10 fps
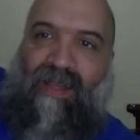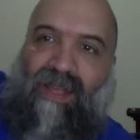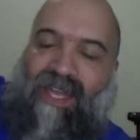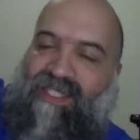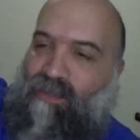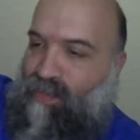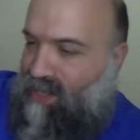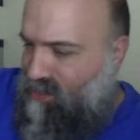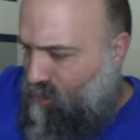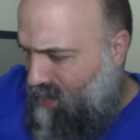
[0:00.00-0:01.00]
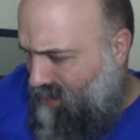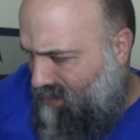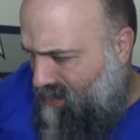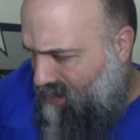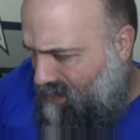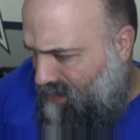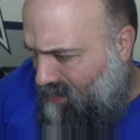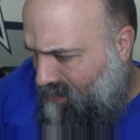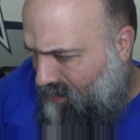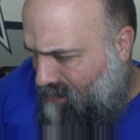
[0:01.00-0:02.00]
Got some brass weights.
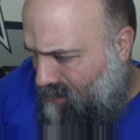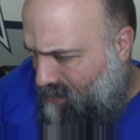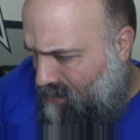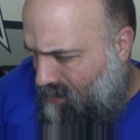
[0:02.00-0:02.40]
These,